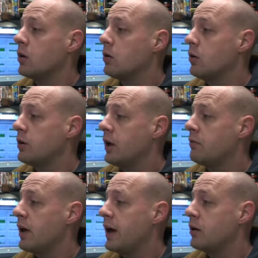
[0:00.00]

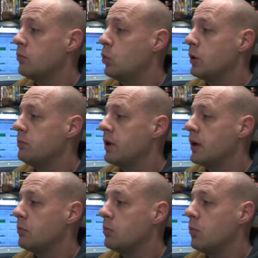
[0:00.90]
CallDAV, Atom,
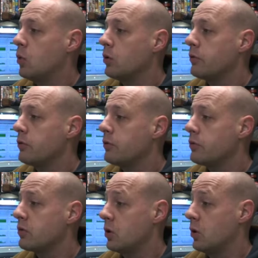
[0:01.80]
WebDAV,
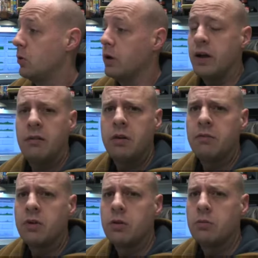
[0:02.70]
Morse code. I haven't
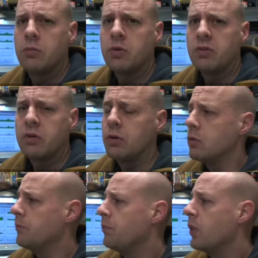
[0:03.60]
even heard of Morse code.